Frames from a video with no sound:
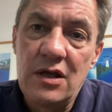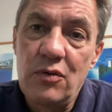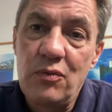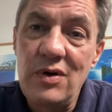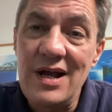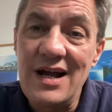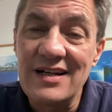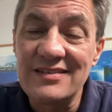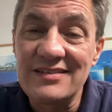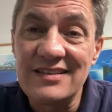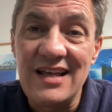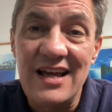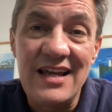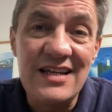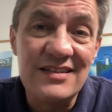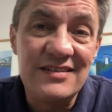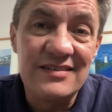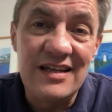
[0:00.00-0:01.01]
We ask that
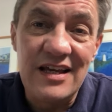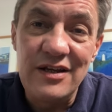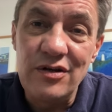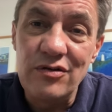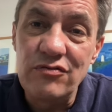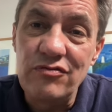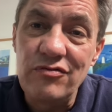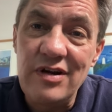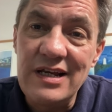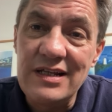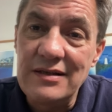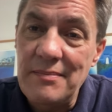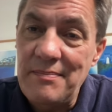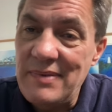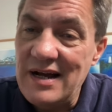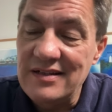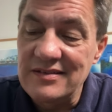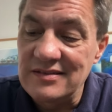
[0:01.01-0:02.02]
each day you read the
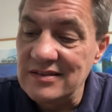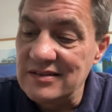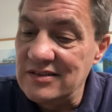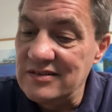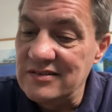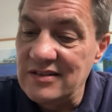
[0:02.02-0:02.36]
passage.